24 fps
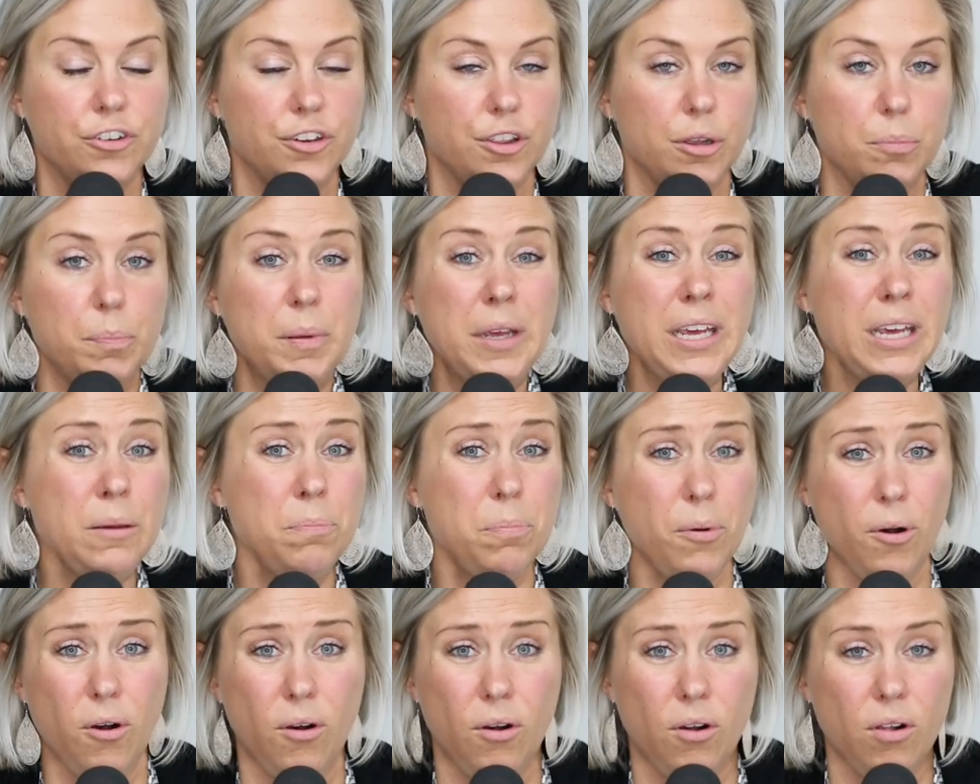for the
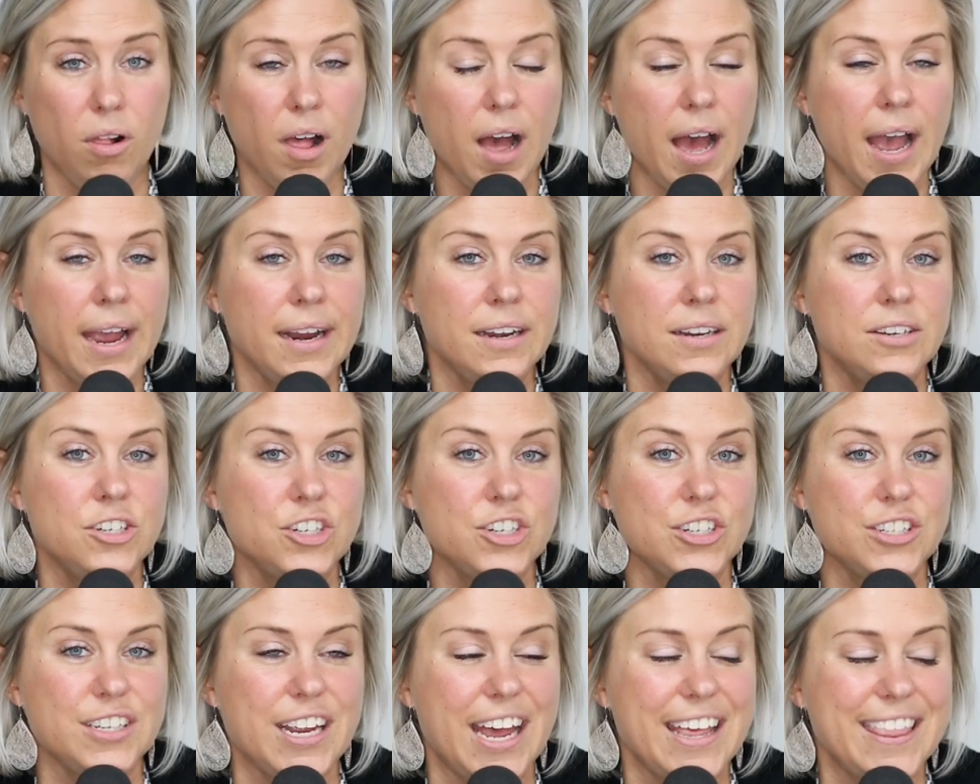people. I
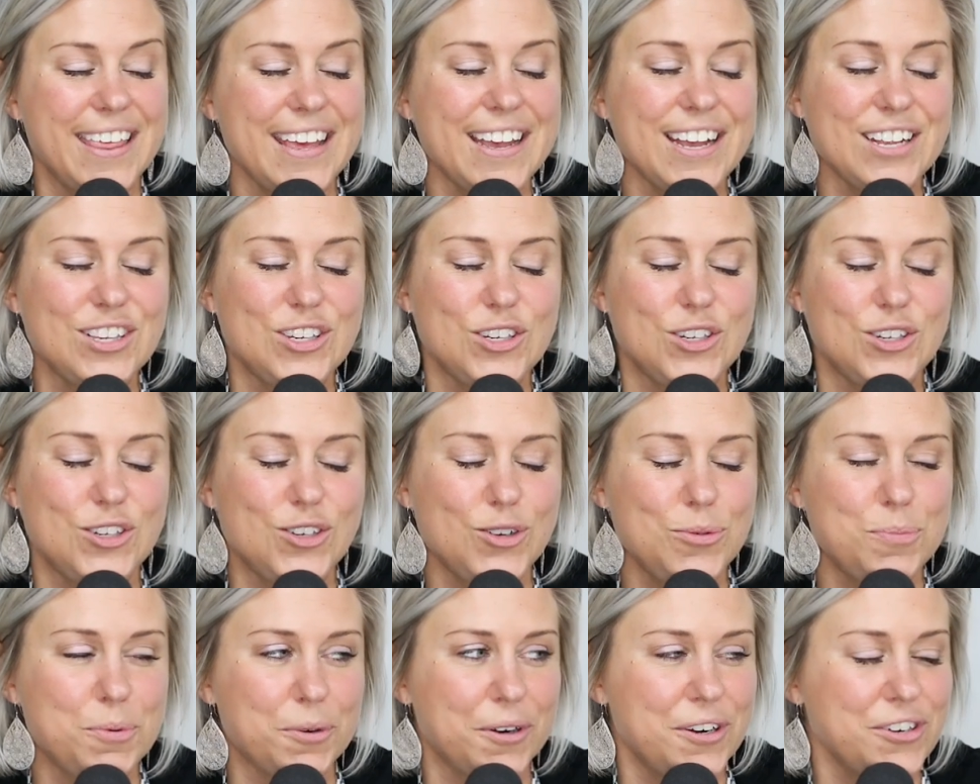just, I think it's
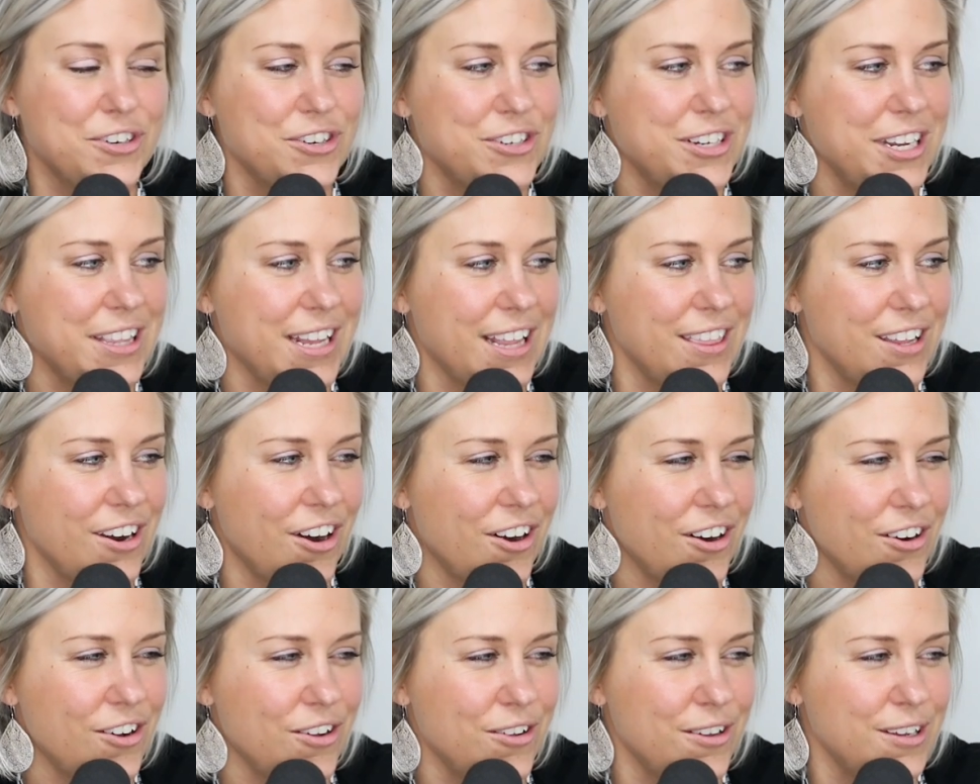super interesting that the
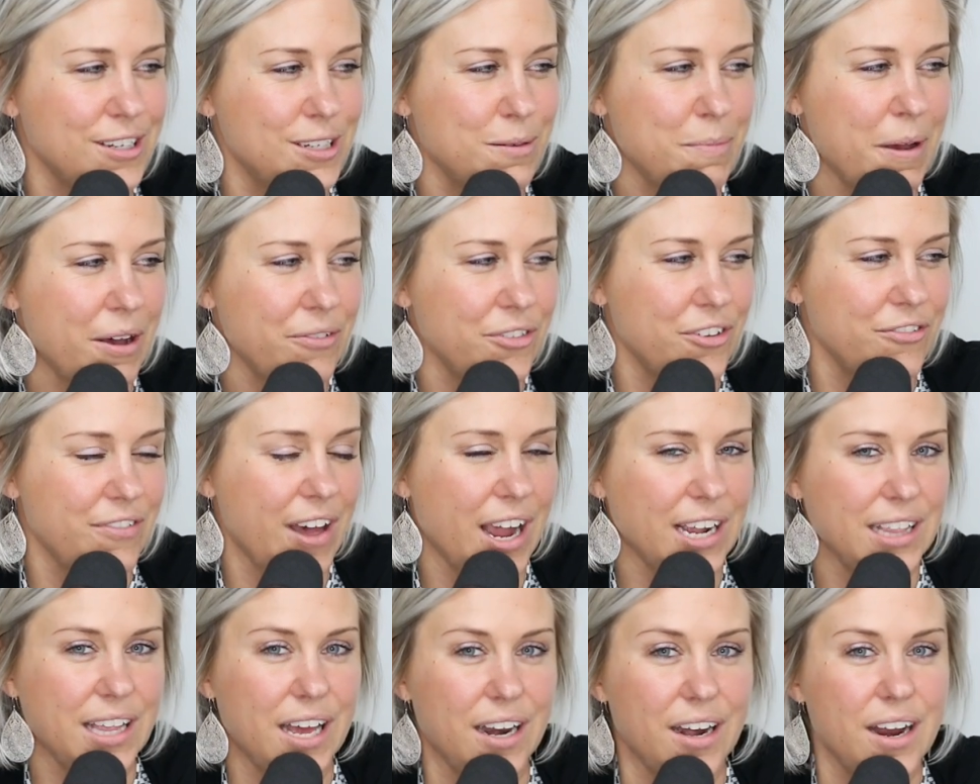article is about the
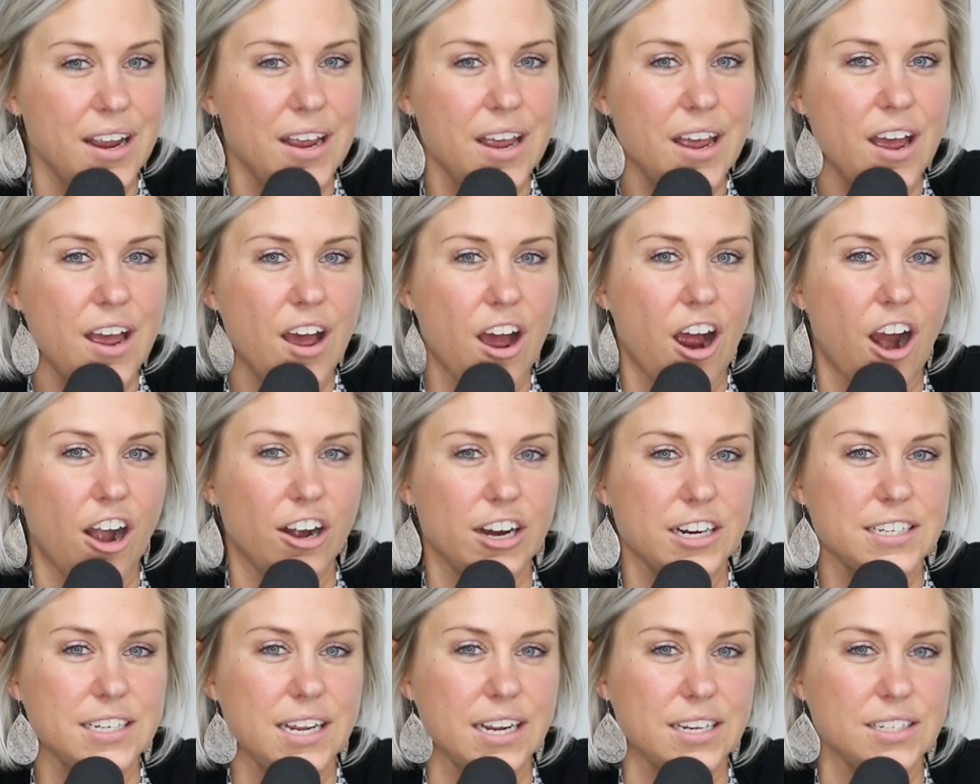fact that
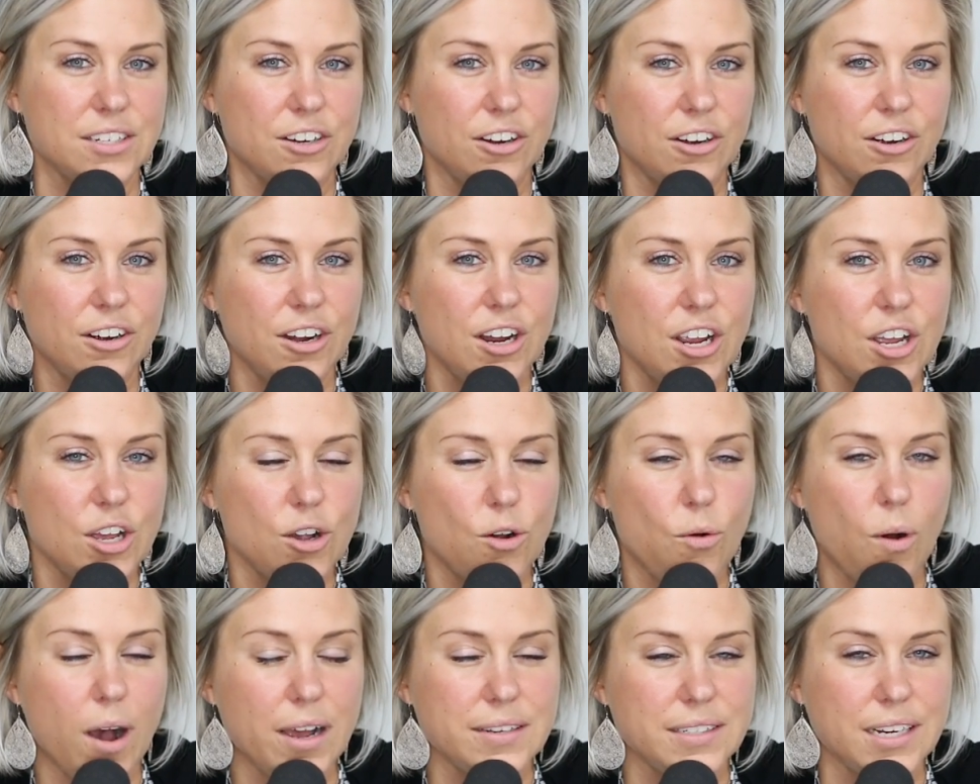architects are
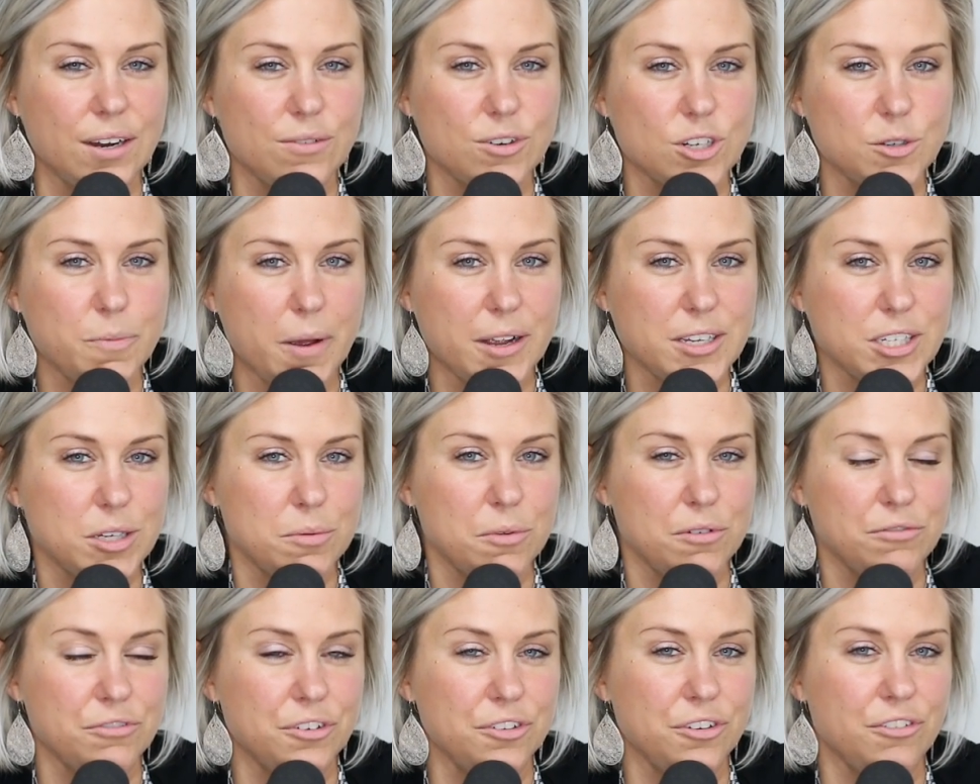
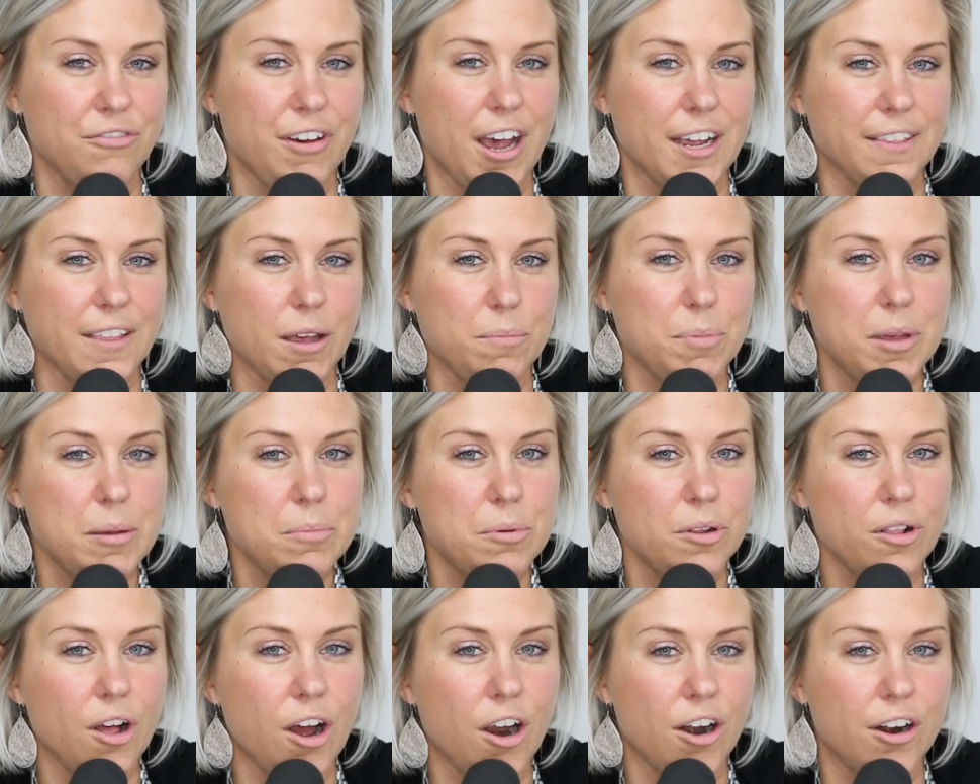quasi-responsible for the fact that
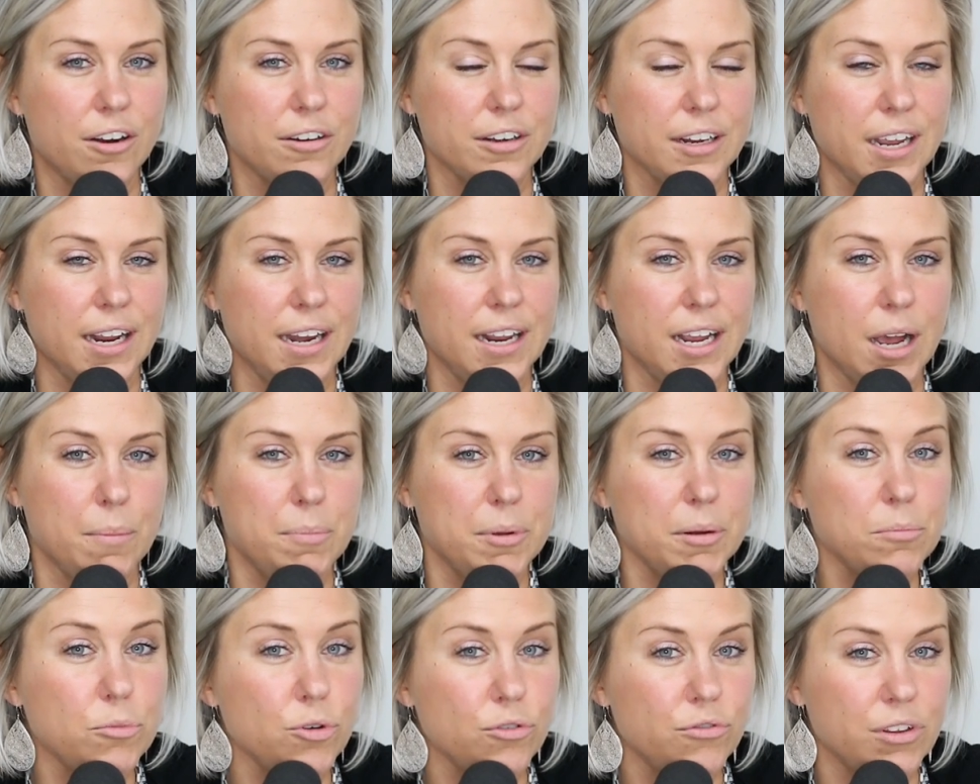people aren't getting up
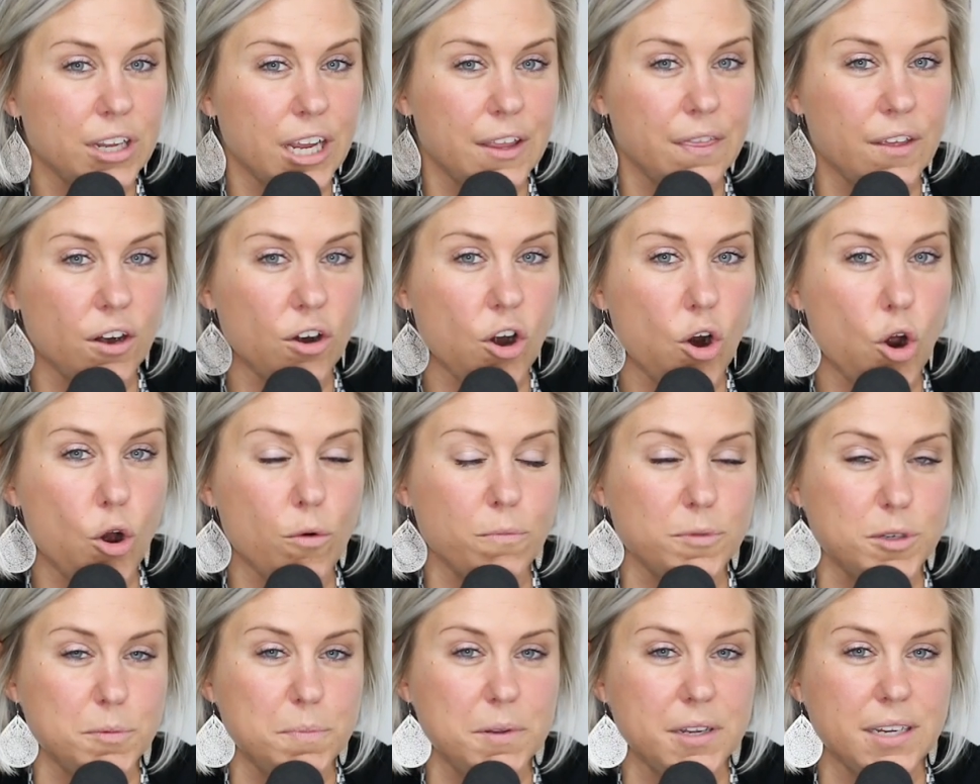and moving in their
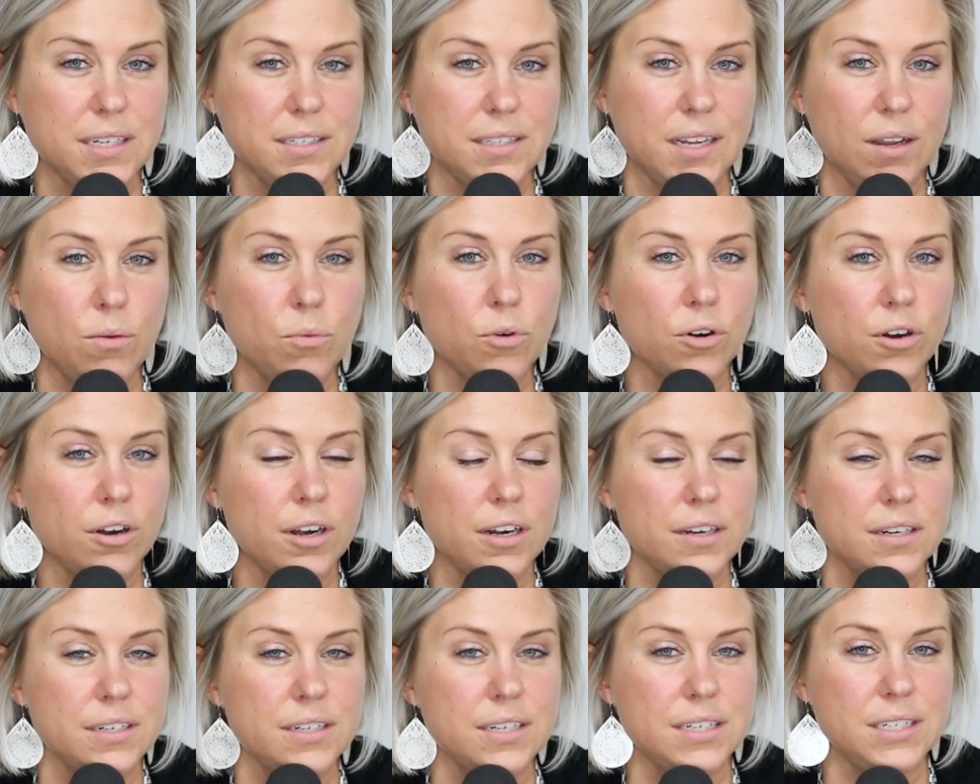homes because they
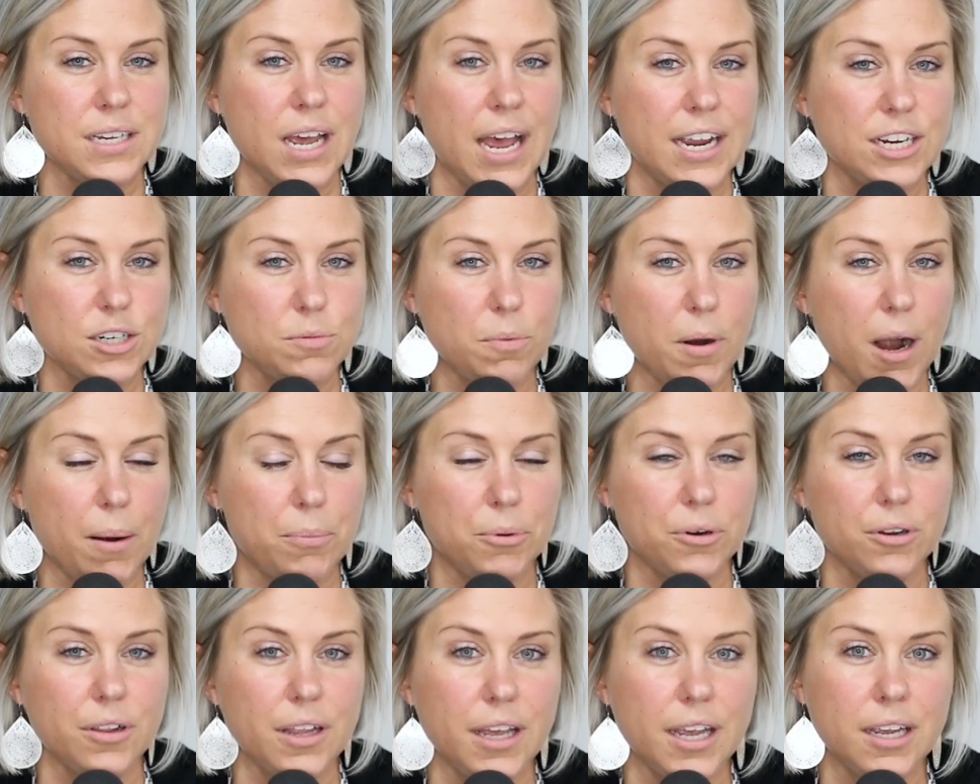weren't designed
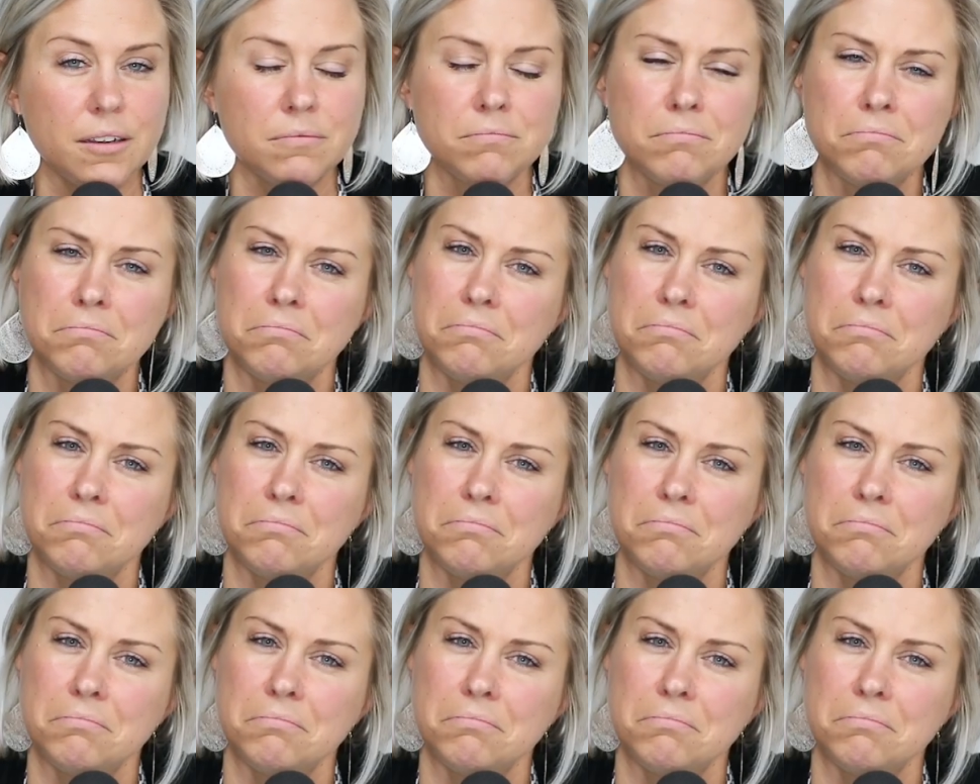properly.